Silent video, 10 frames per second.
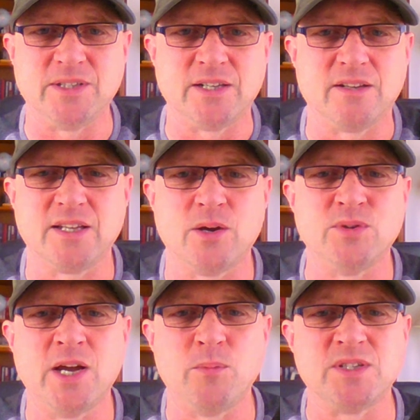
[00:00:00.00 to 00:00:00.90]
He didn't think it
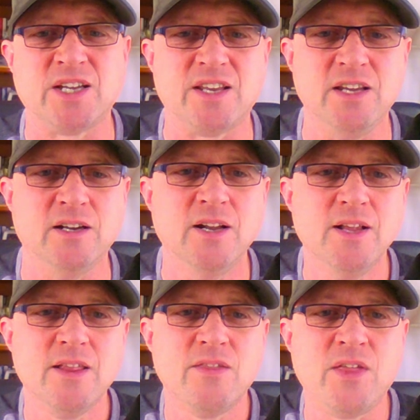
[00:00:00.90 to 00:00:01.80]
would help his career
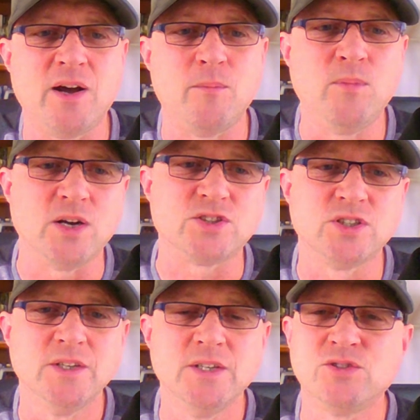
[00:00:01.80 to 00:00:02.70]
that much.